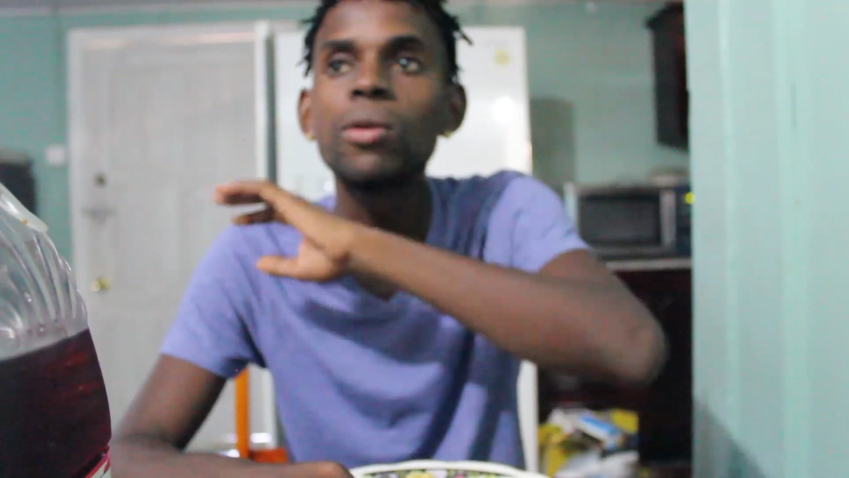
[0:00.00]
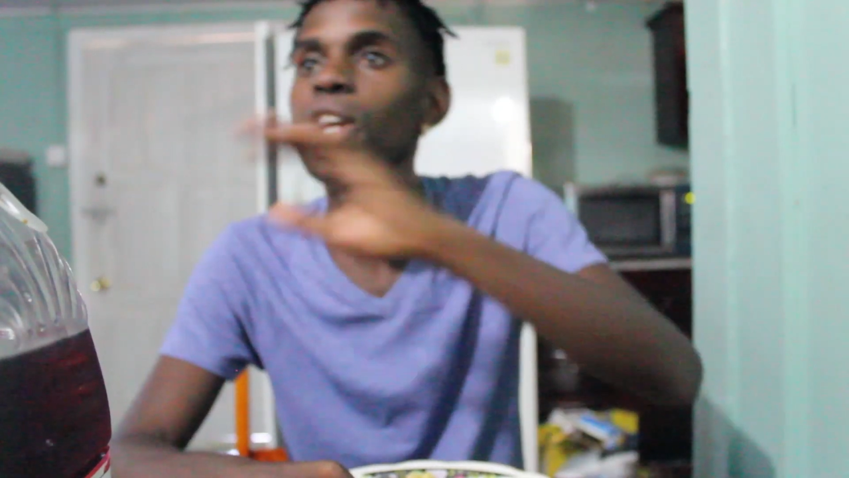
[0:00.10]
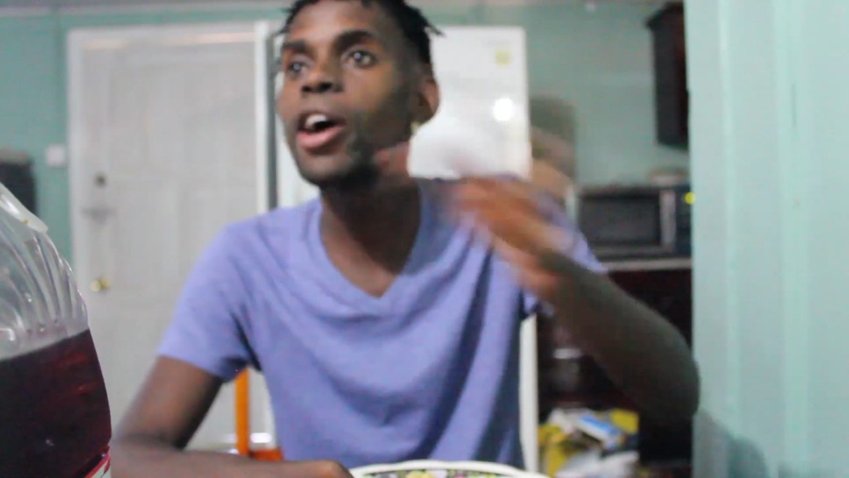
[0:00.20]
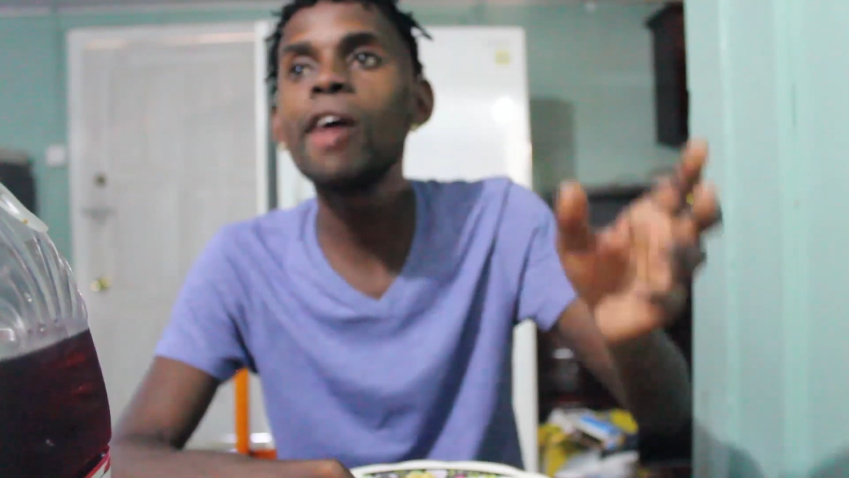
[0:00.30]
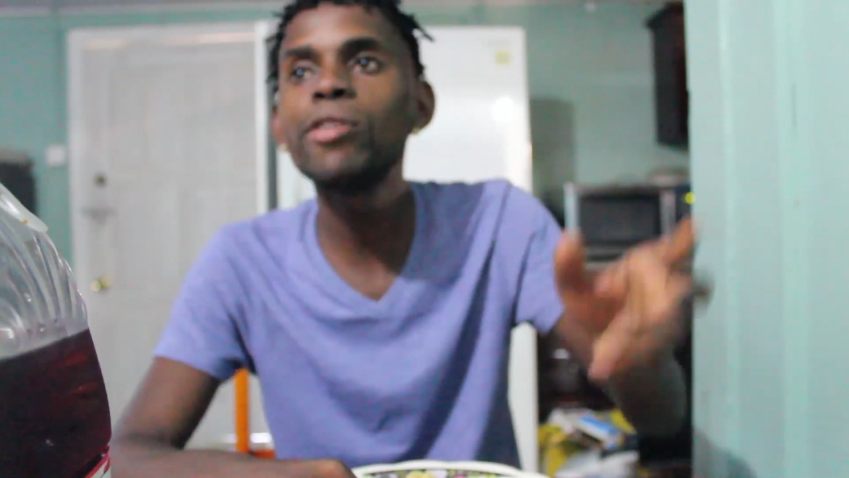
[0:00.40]

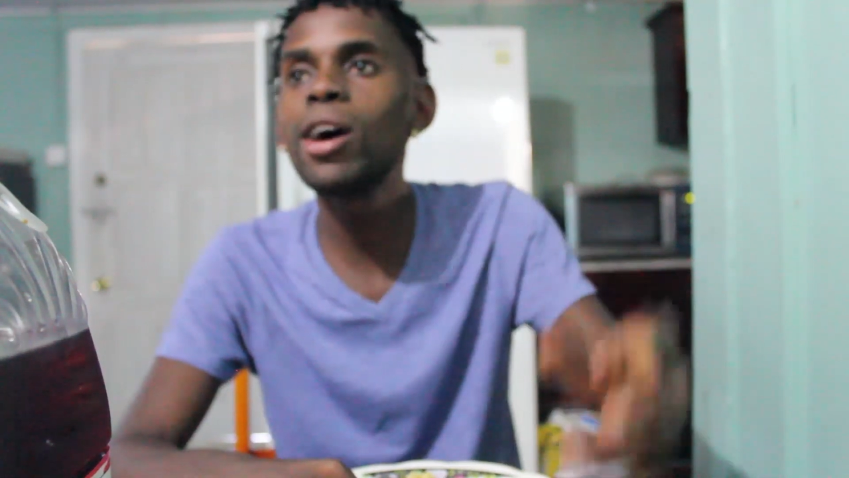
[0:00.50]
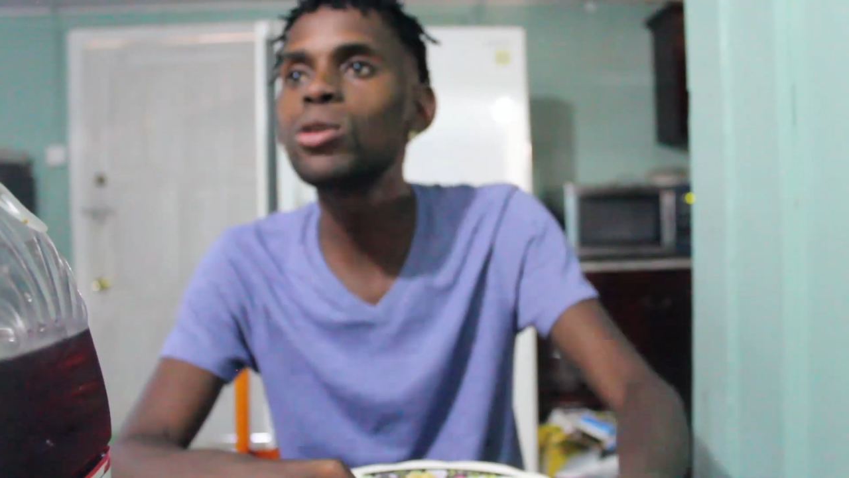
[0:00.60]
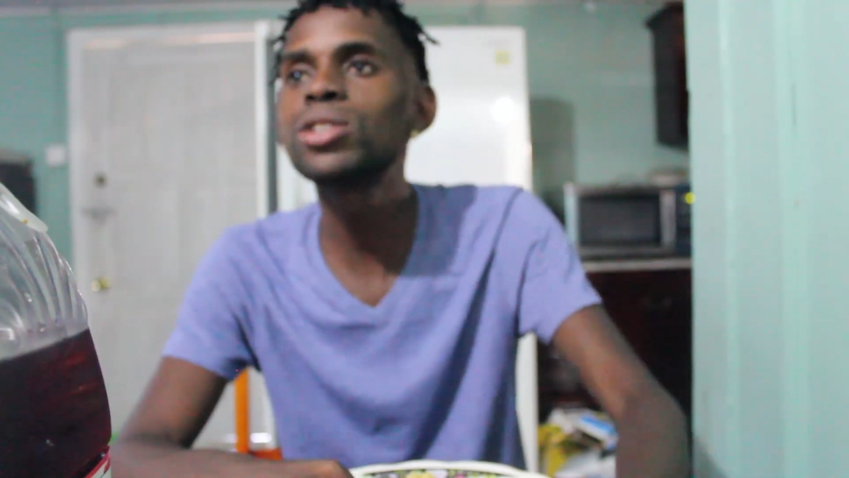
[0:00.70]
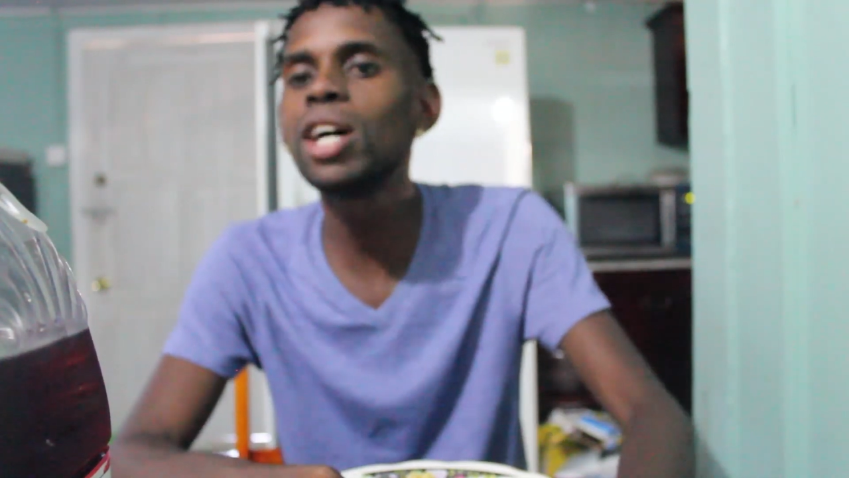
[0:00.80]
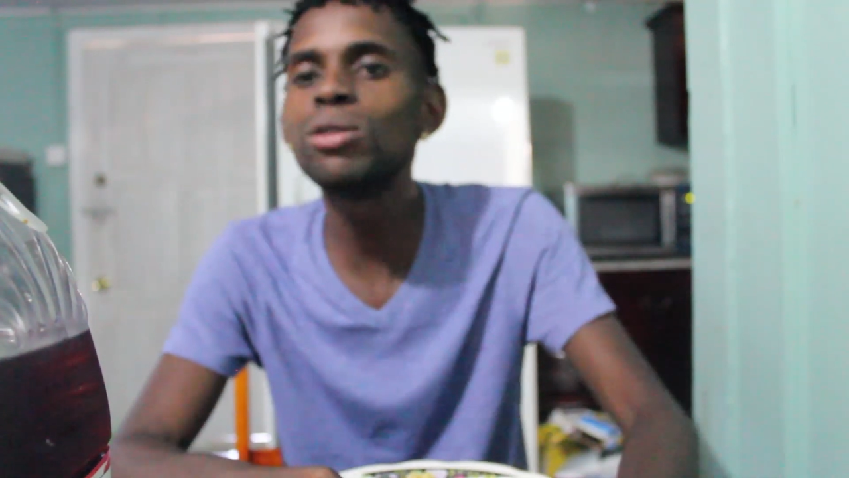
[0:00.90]
Take off our
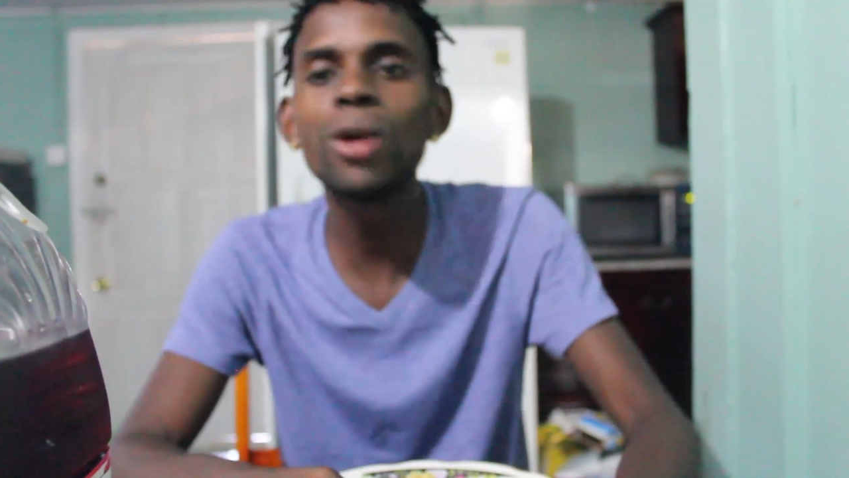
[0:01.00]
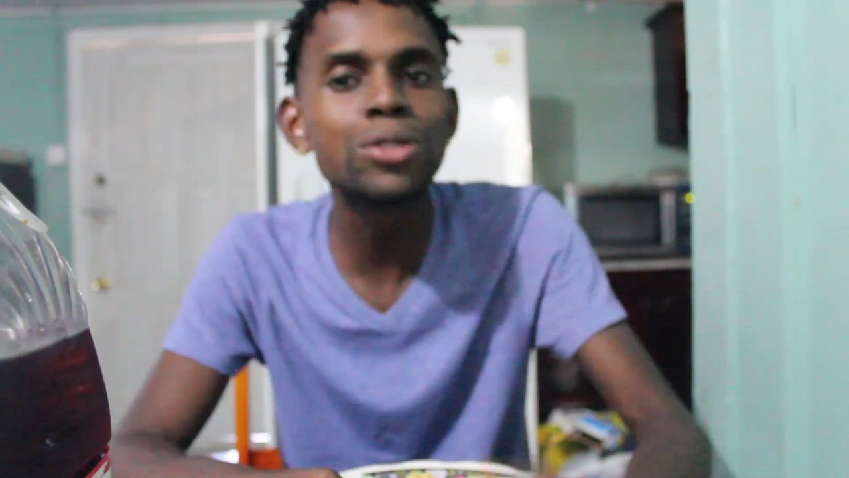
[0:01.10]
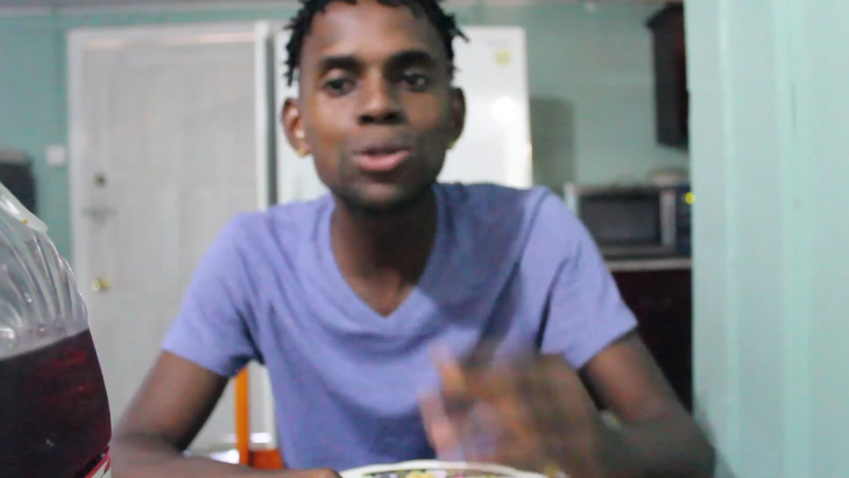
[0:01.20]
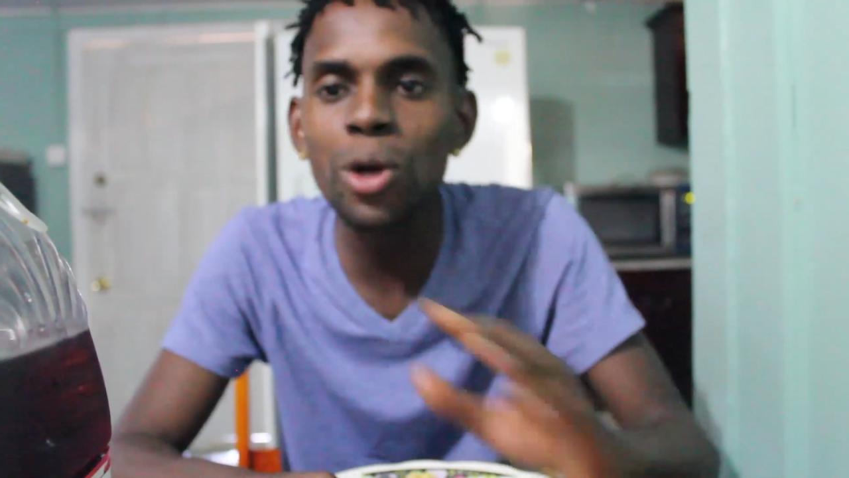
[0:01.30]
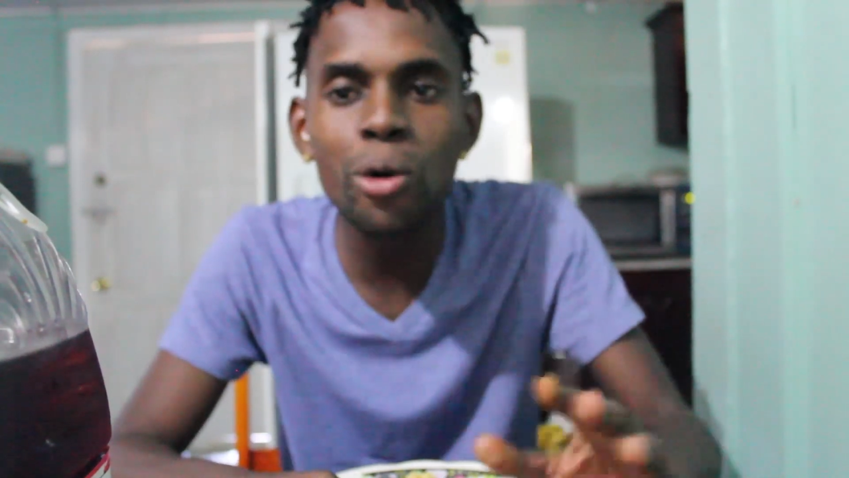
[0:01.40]
clothes and
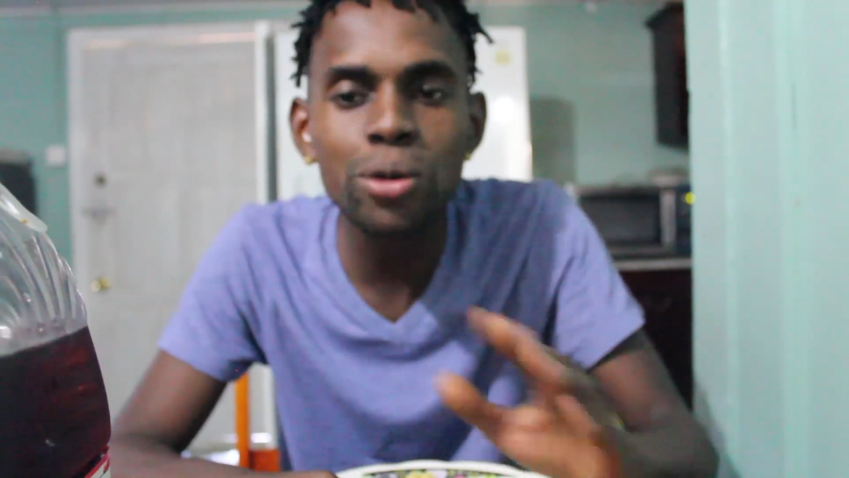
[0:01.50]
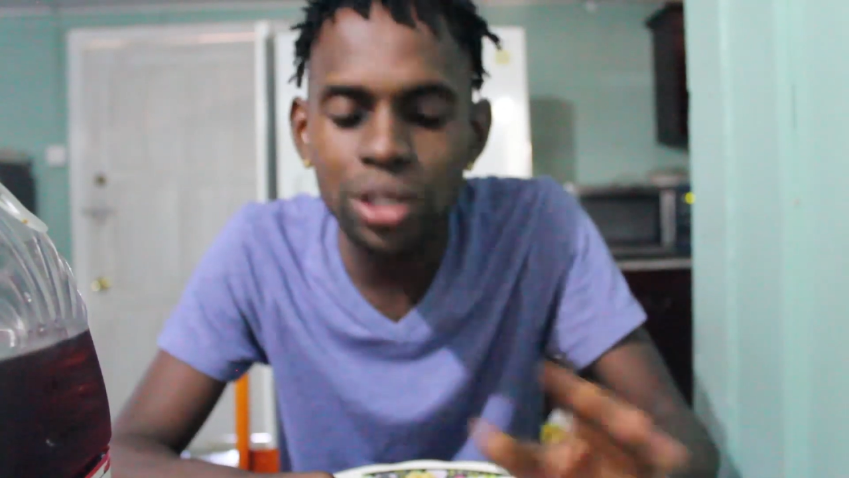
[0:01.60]
run through